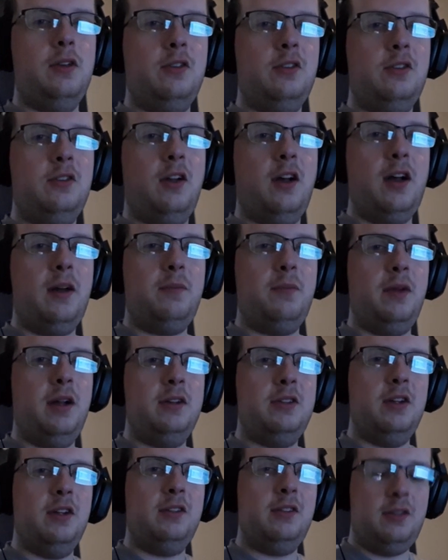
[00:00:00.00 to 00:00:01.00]
So just
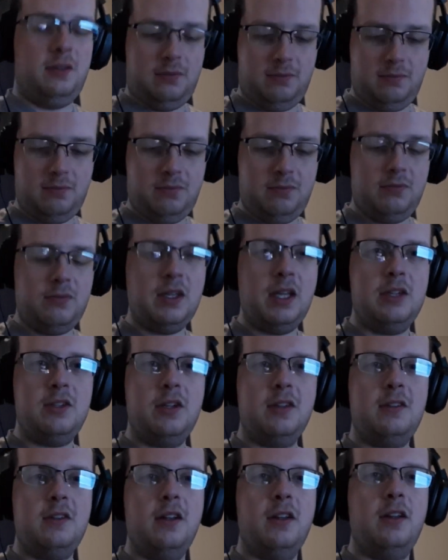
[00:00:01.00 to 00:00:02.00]
stop, adjust
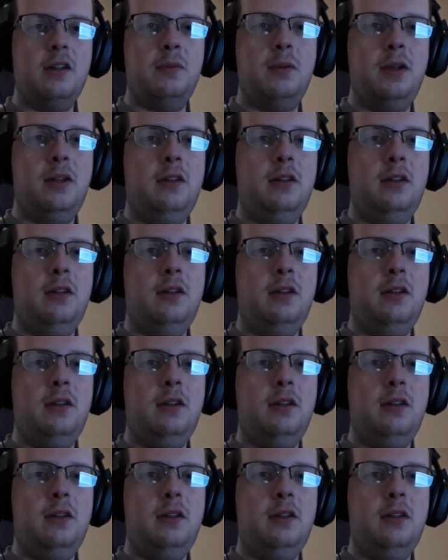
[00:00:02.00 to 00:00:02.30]
a